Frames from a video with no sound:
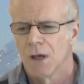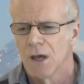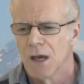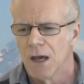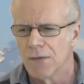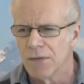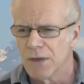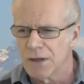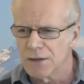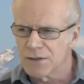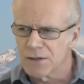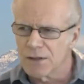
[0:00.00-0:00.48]

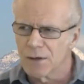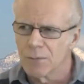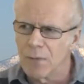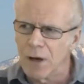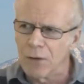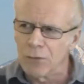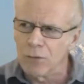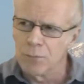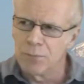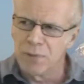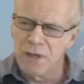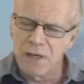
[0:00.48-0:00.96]
And then some
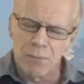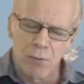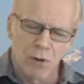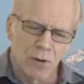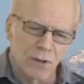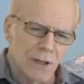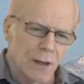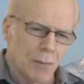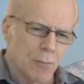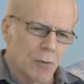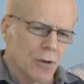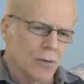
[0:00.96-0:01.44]
other people
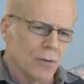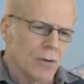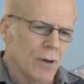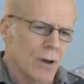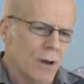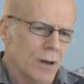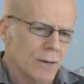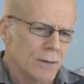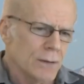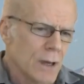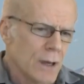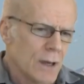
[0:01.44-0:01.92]
come
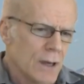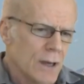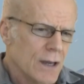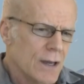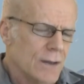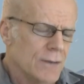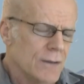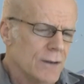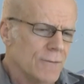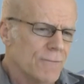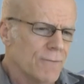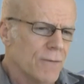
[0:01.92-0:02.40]
along
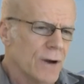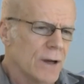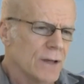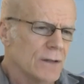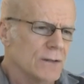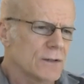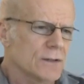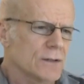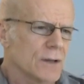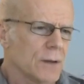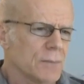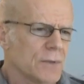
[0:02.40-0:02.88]
and they
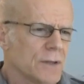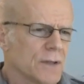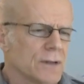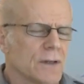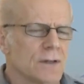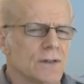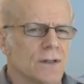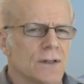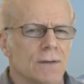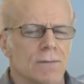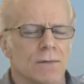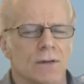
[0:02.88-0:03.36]
find something
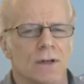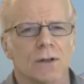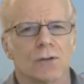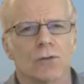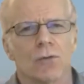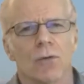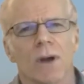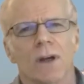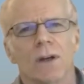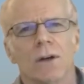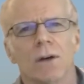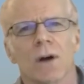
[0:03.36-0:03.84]
that's even a
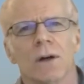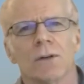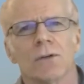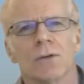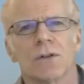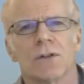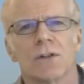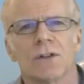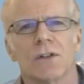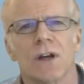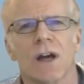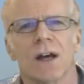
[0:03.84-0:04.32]
greater
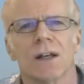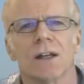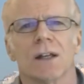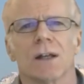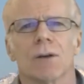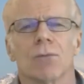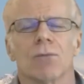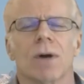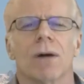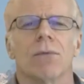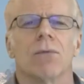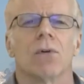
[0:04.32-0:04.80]

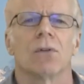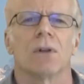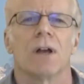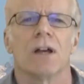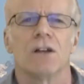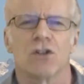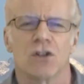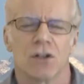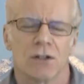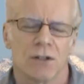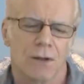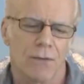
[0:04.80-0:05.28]
understanding and
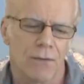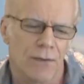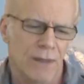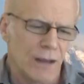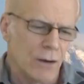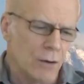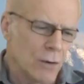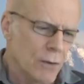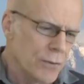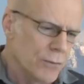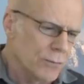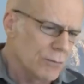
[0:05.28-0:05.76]
revelation, and
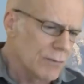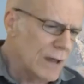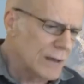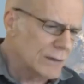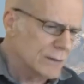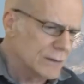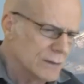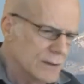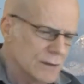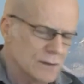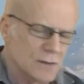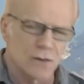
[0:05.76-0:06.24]
they are
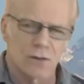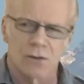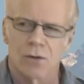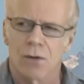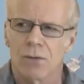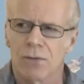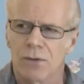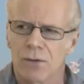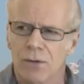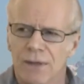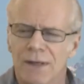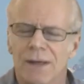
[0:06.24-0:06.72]
threatened, and
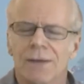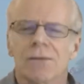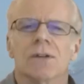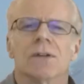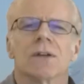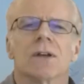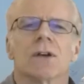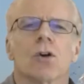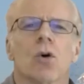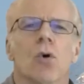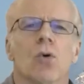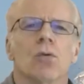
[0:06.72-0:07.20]
so they're
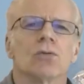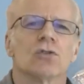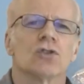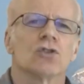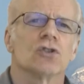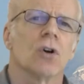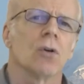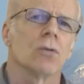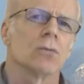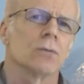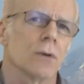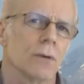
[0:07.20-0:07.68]
given the cold
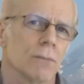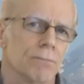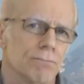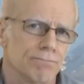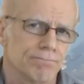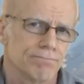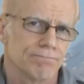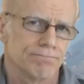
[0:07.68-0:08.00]
shoulder.